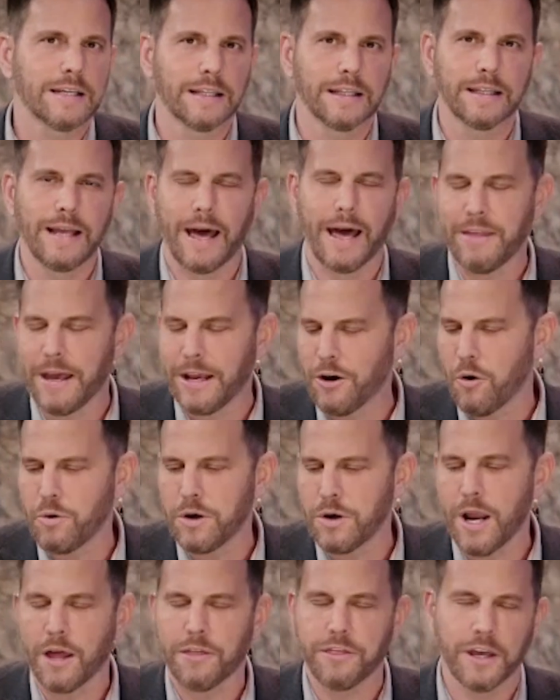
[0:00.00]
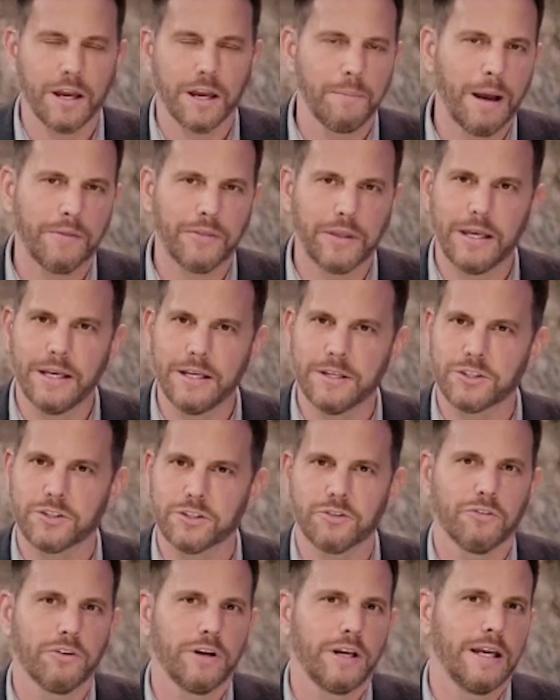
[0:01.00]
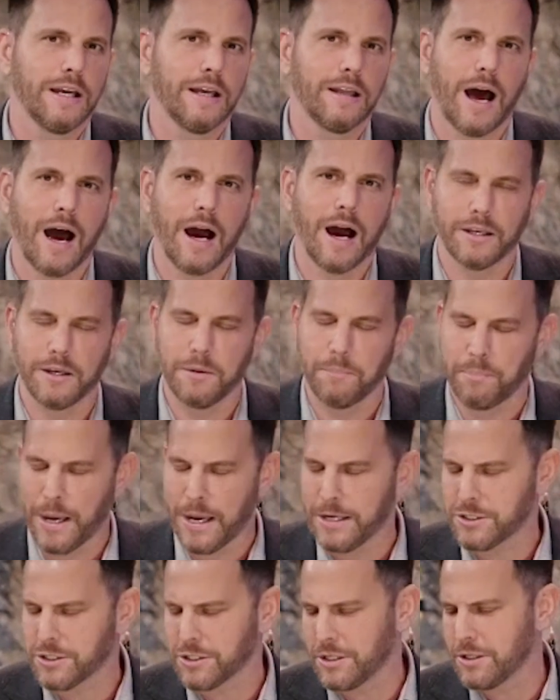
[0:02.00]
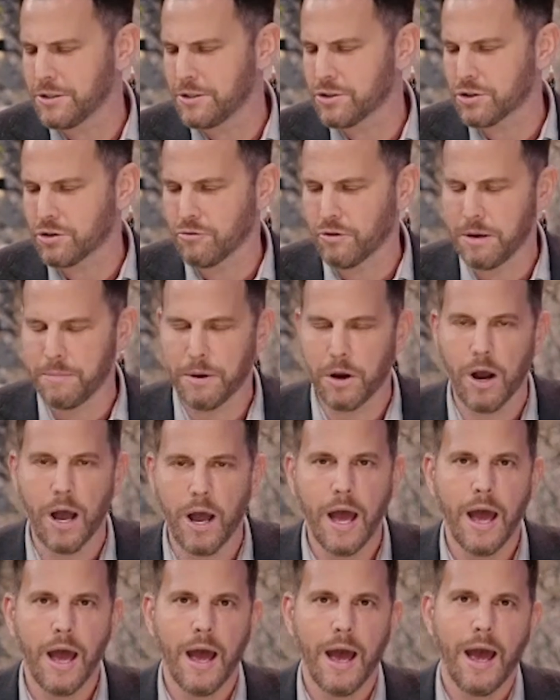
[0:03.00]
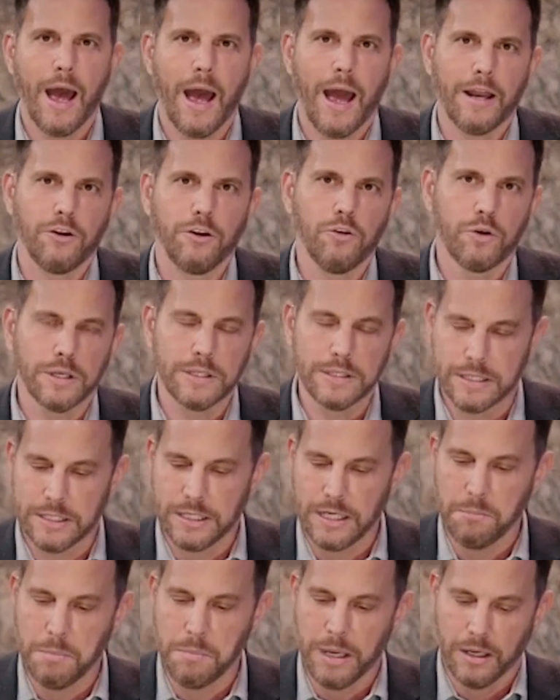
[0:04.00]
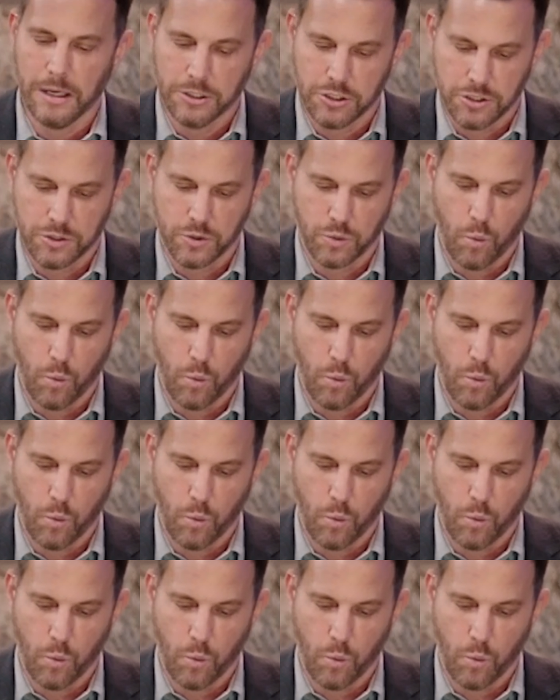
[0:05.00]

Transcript: And they know nothing about the history and occupation and screaming. And you can see me